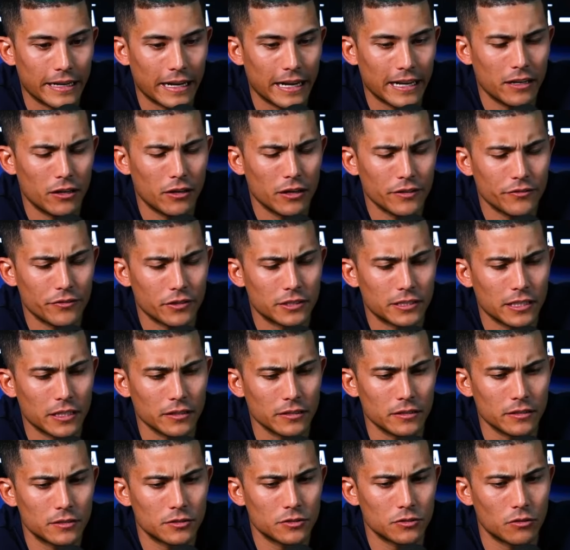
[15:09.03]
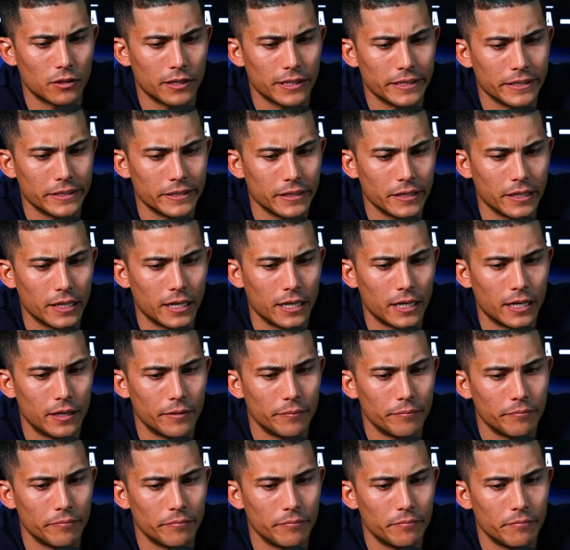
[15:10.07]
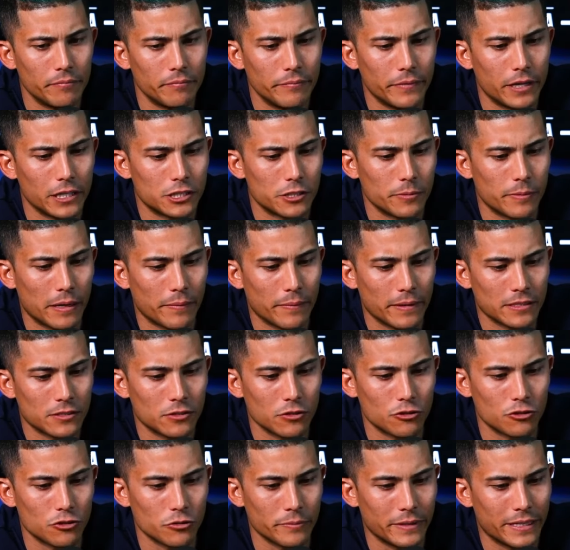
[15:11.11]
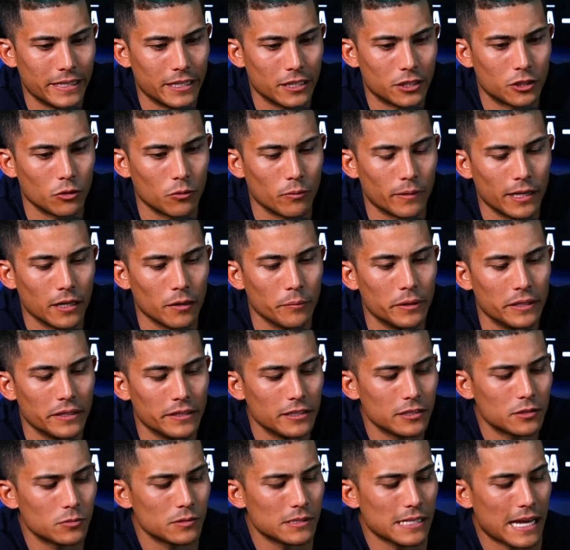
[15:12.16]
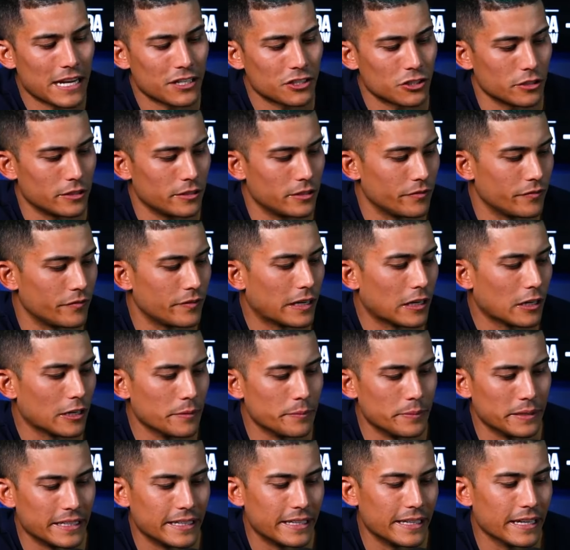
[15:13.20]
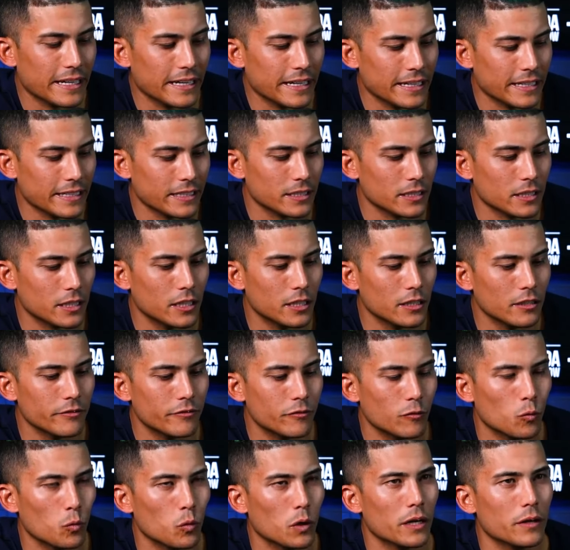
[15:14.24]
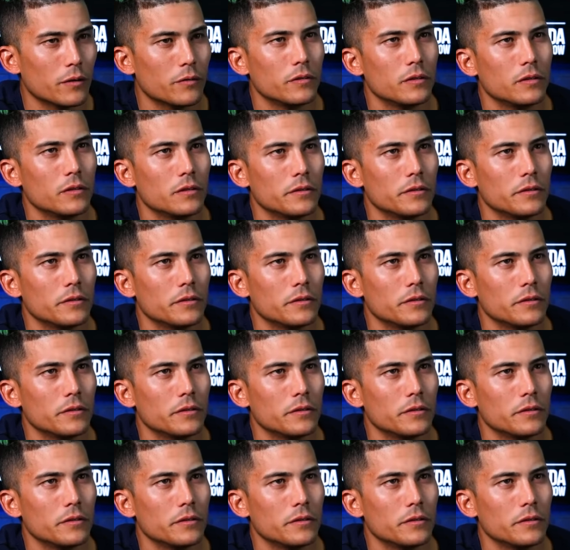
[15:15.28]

And I don't ever tell this story um, much about my social media career, but this was actually the very beginning of what